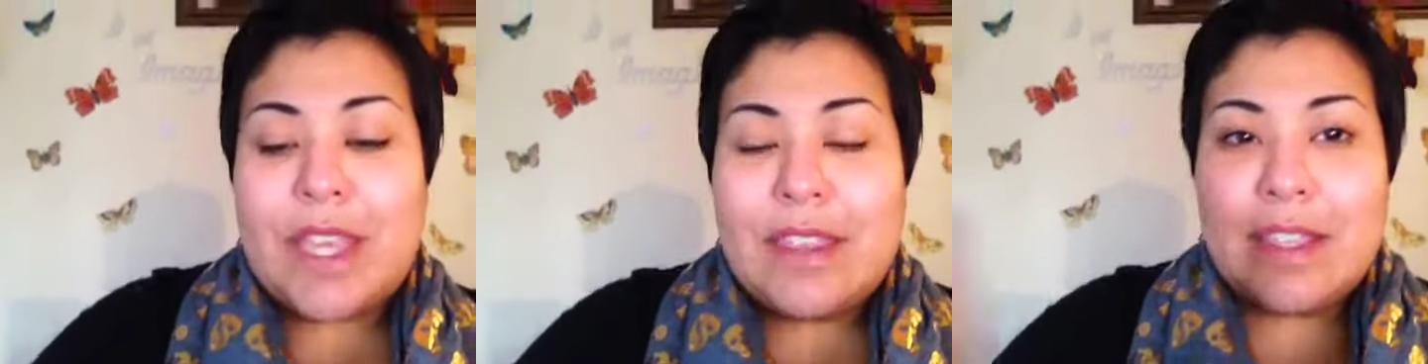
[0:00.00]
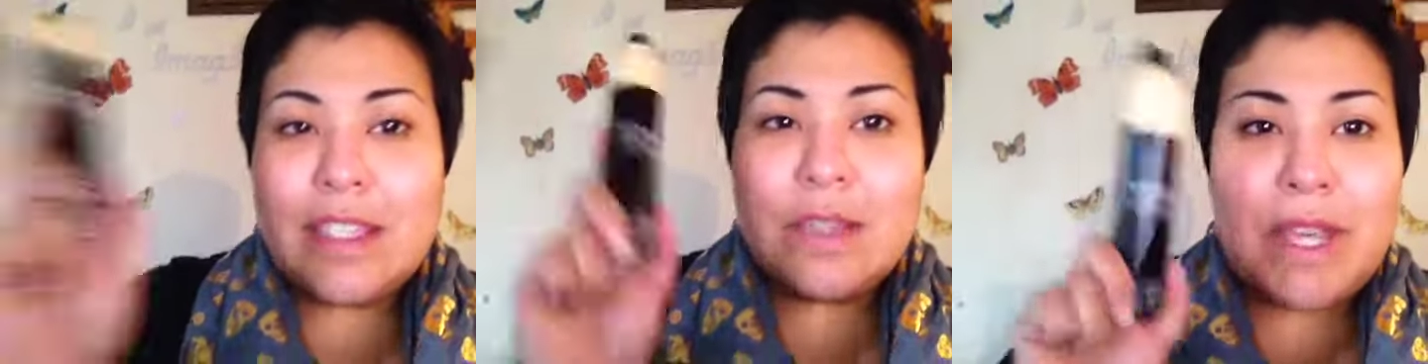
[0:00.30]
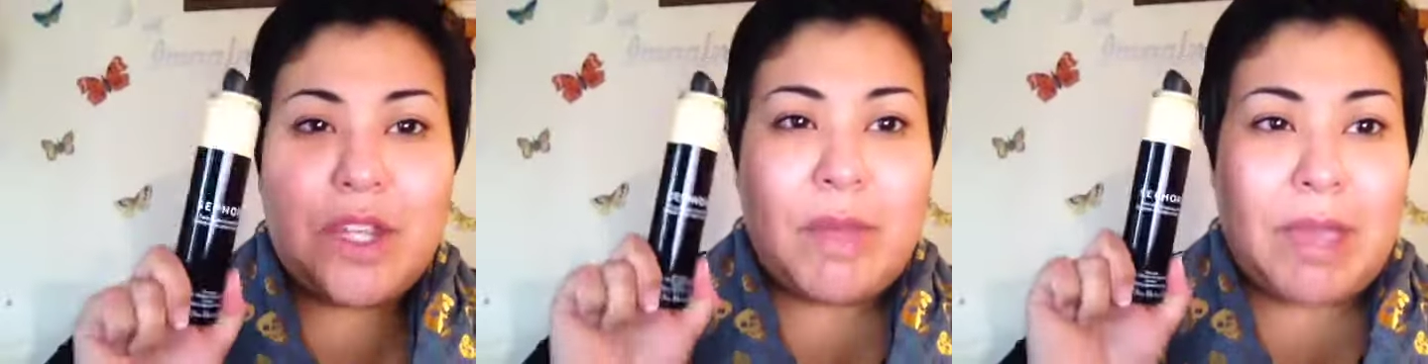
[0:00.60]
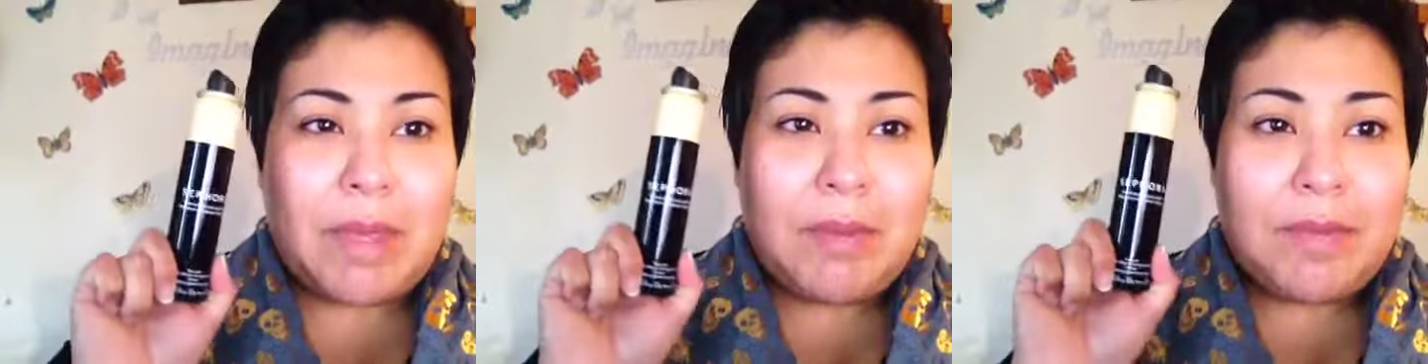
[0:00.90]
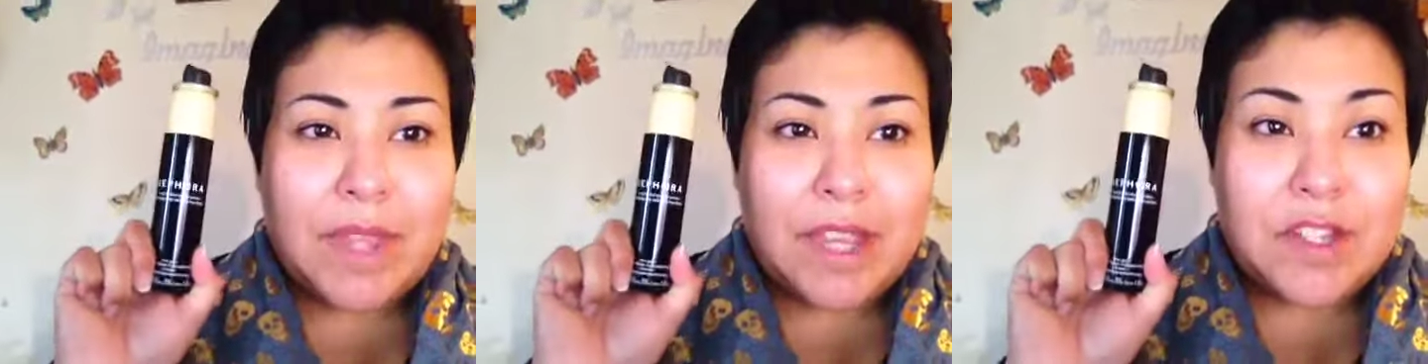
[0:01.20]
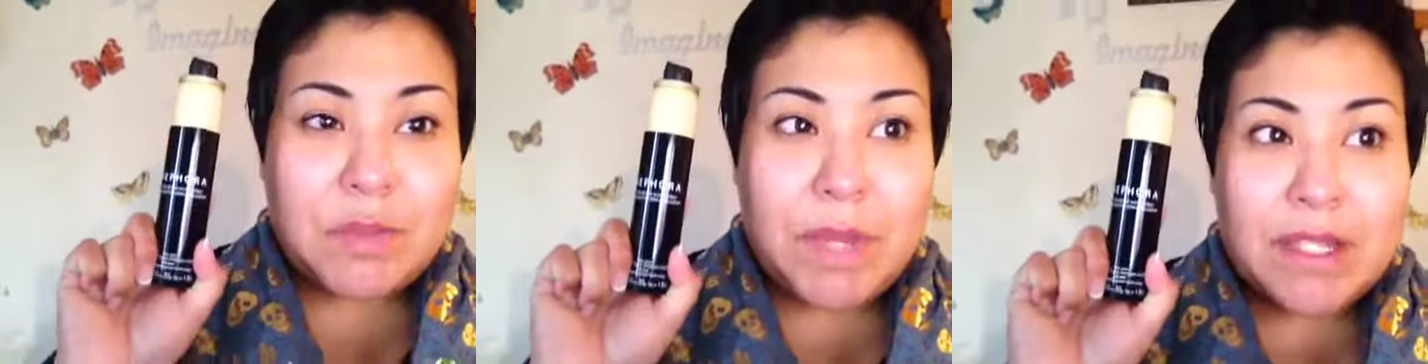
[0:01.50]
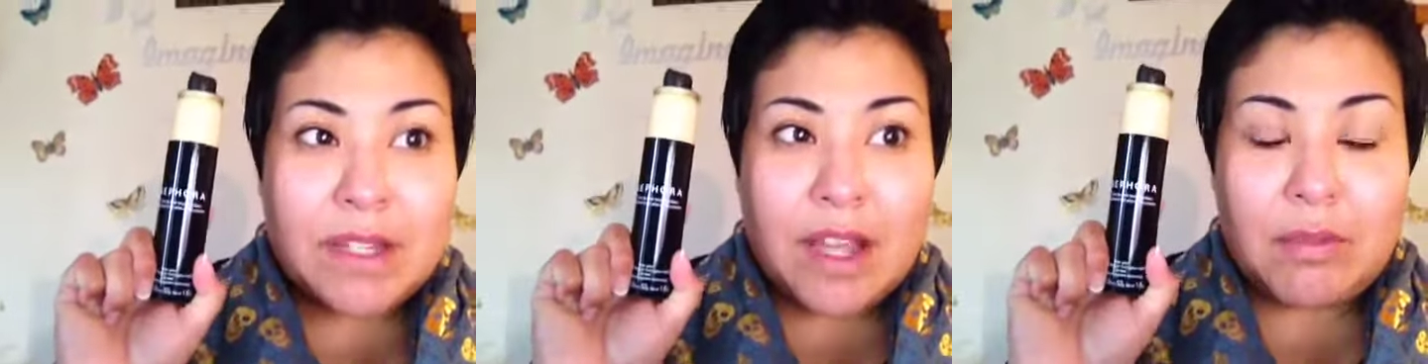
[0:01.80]
This is my new baby. I just
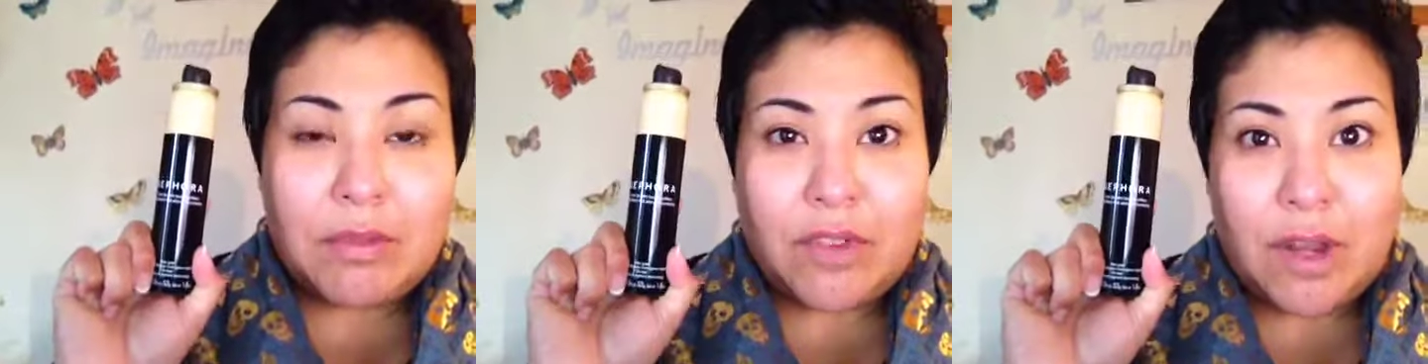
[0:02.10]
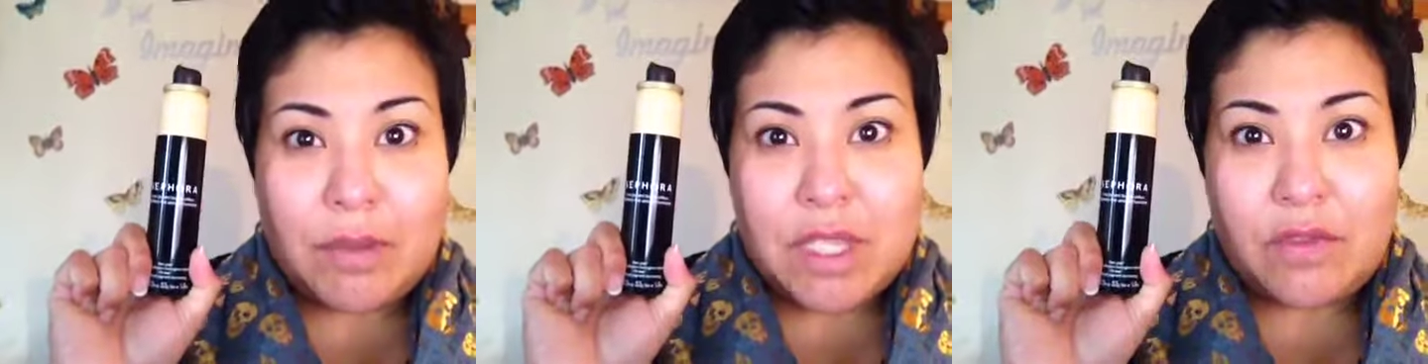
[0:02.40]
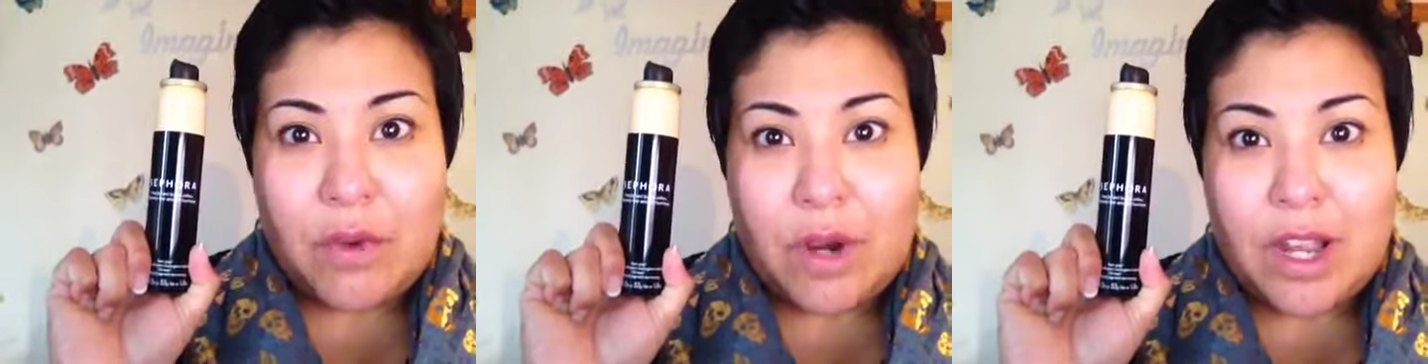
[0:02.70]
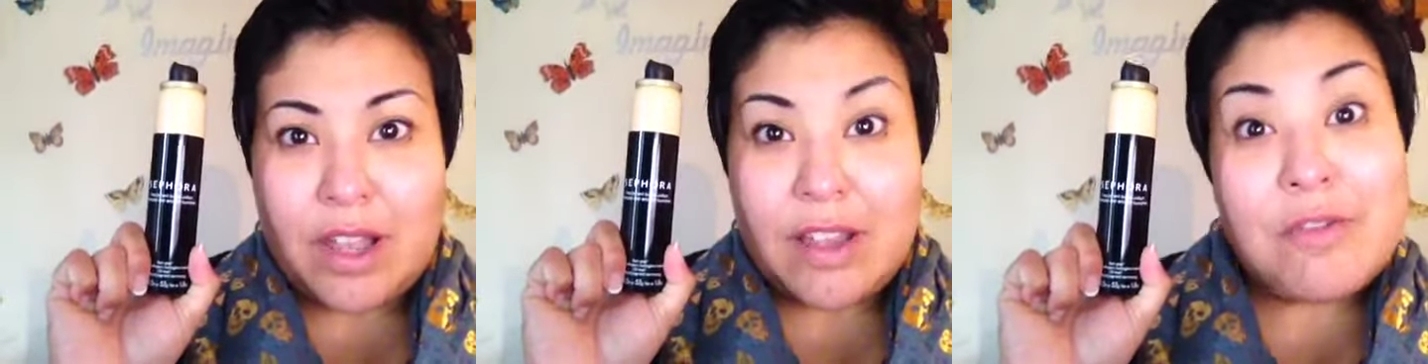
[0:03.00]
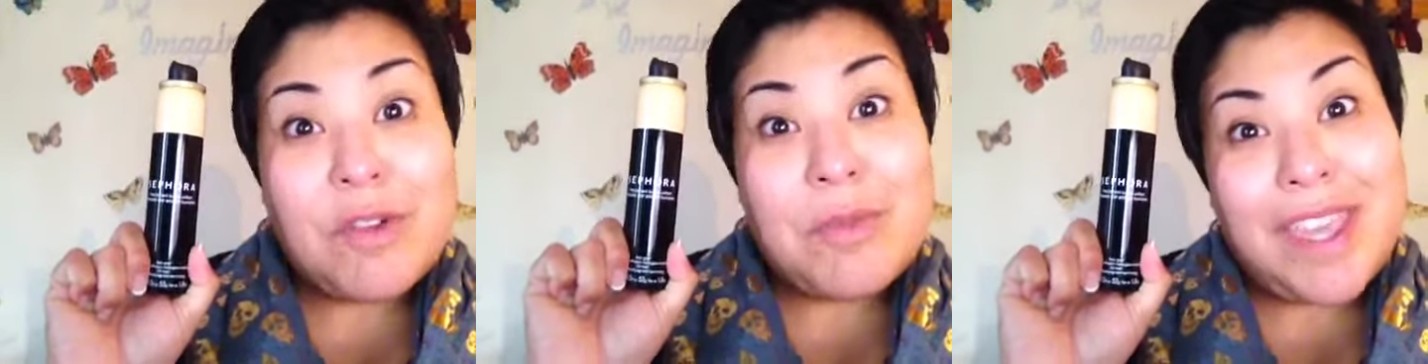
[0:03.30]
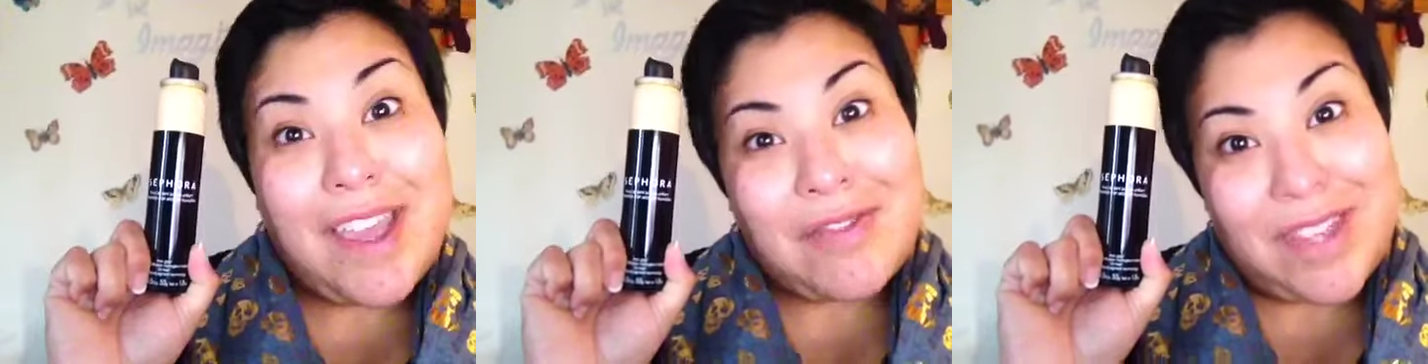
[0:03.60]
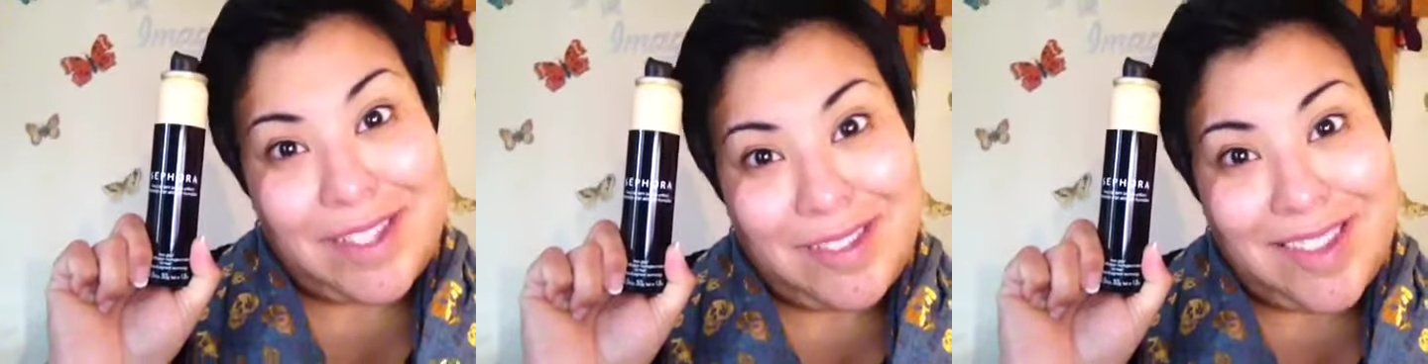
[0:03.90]
picked it up from Sephora from
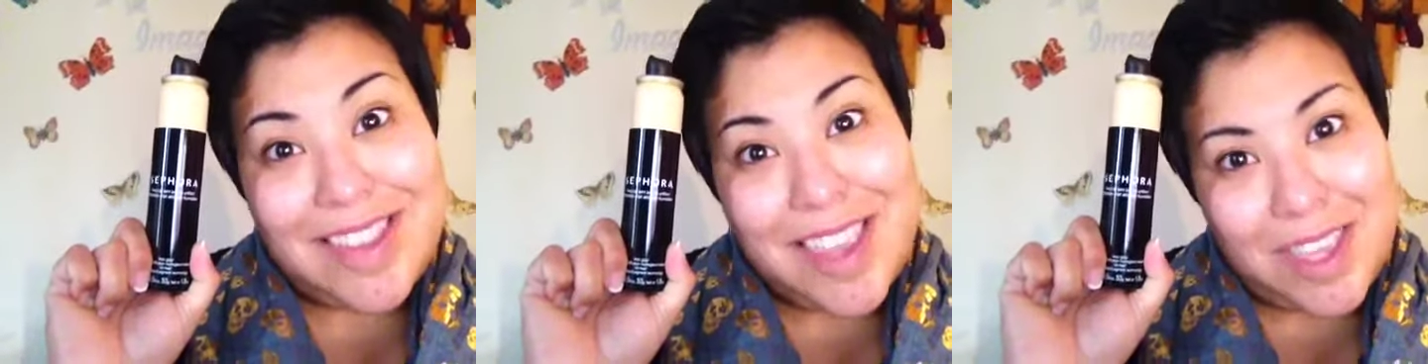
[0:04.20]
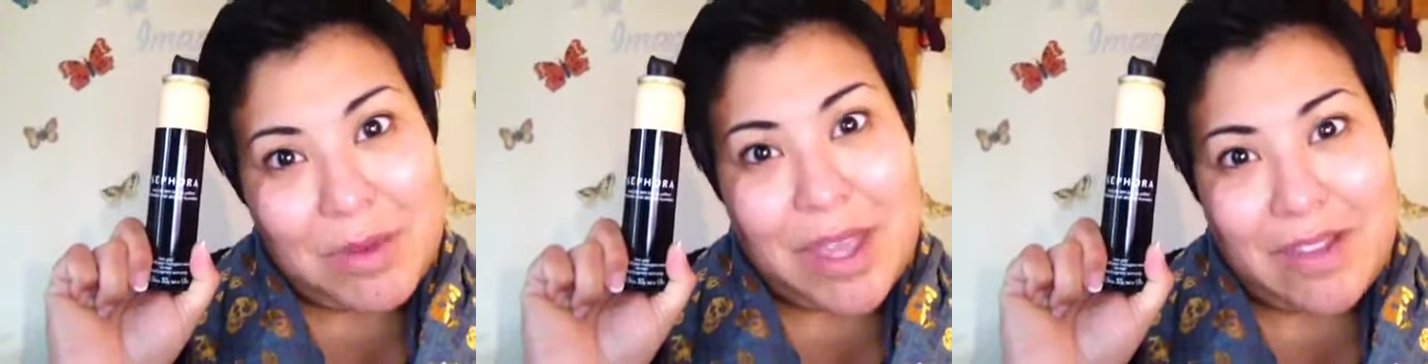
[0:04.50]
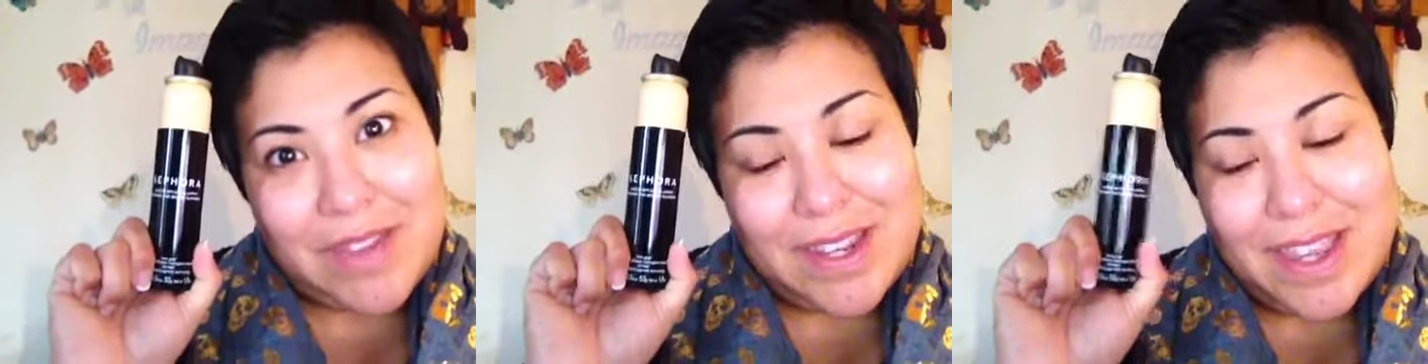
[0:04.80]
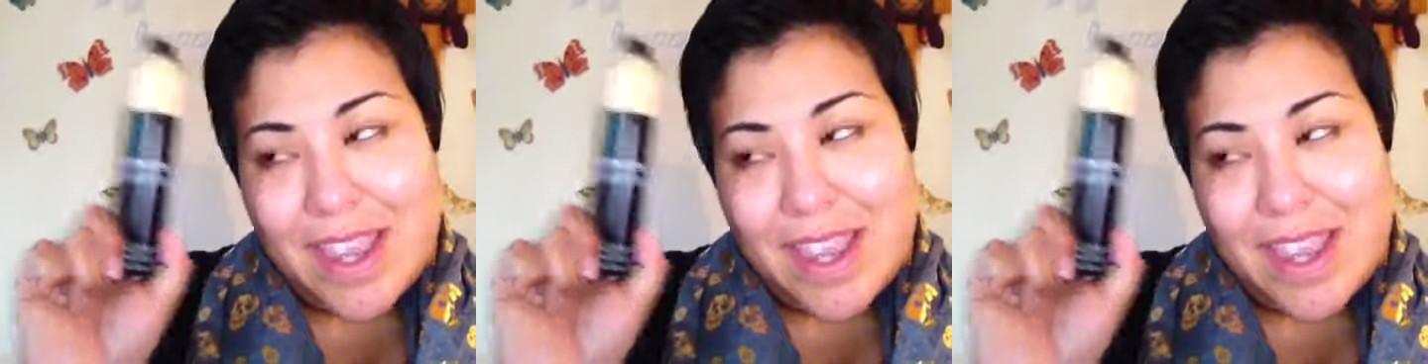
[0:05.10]
Kevin. Thank you, Kevin.